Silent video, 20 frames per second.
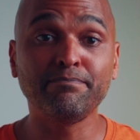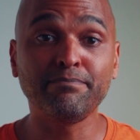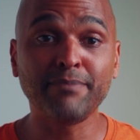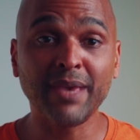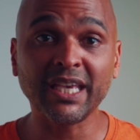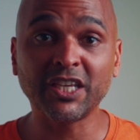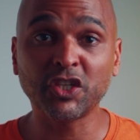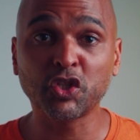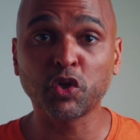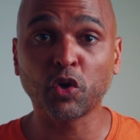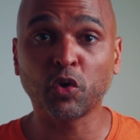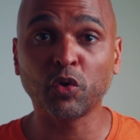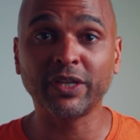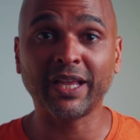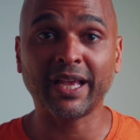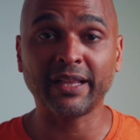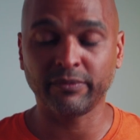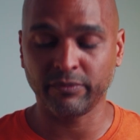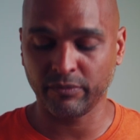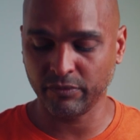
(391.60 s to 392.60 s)
Make sure
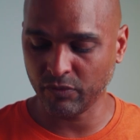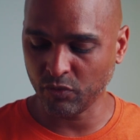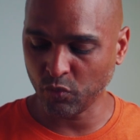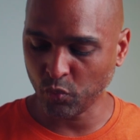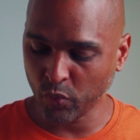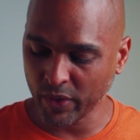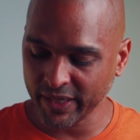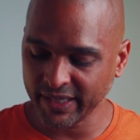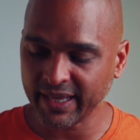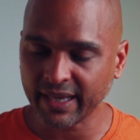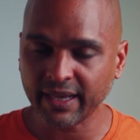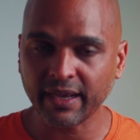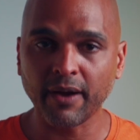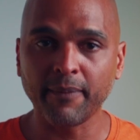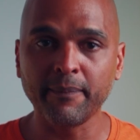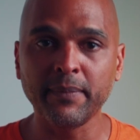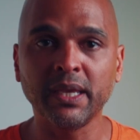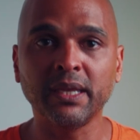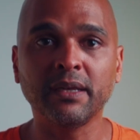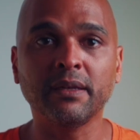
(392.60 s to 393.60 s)
that when they
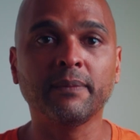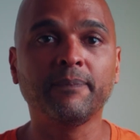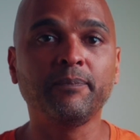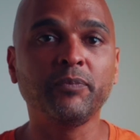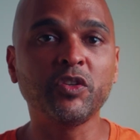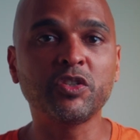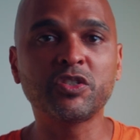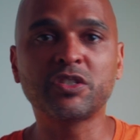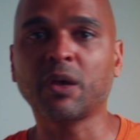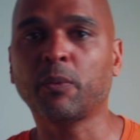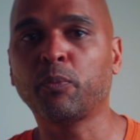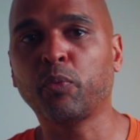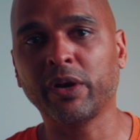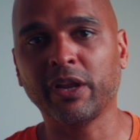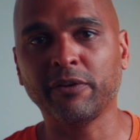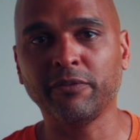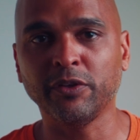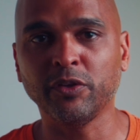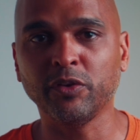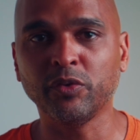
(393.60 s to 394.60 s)
come in, you stop
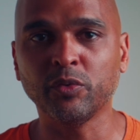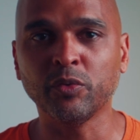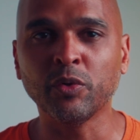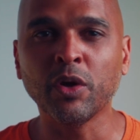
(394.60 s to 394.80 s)
whatever you do.